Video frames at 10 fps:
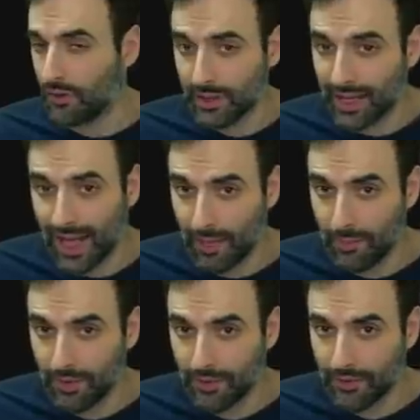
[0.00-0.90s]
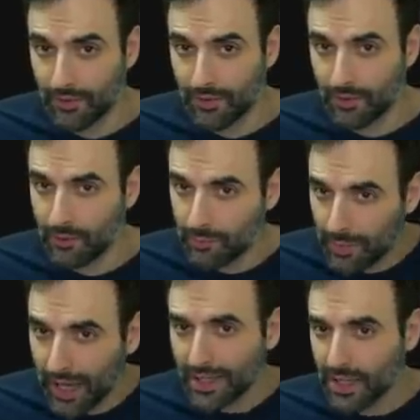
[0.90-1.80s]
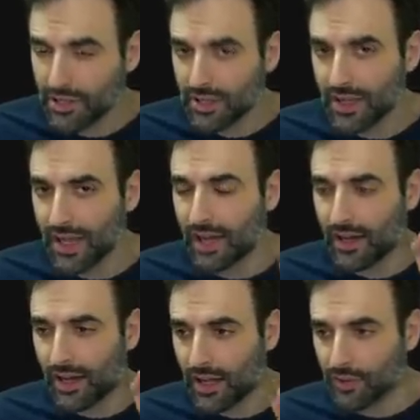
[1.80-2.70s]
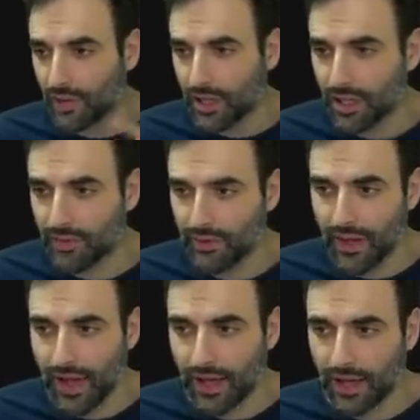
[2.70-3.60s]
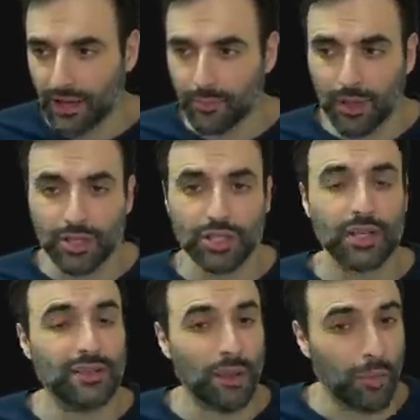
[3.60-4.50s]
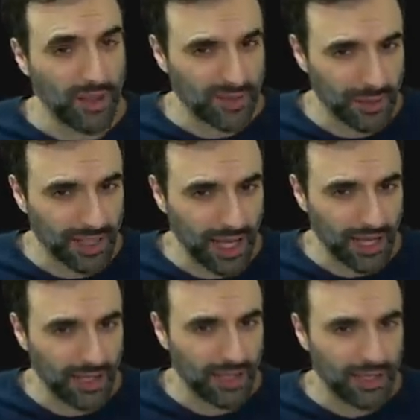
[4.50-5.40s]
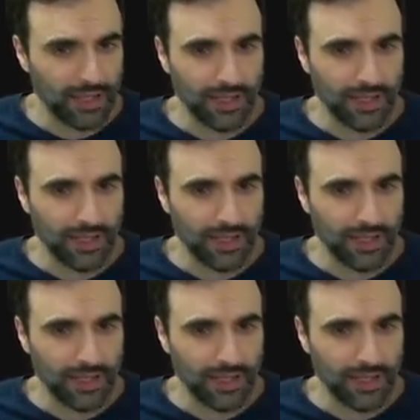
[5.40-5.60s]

on a dime. Pay attention to that. I'll try to cover that as much as I possibly can,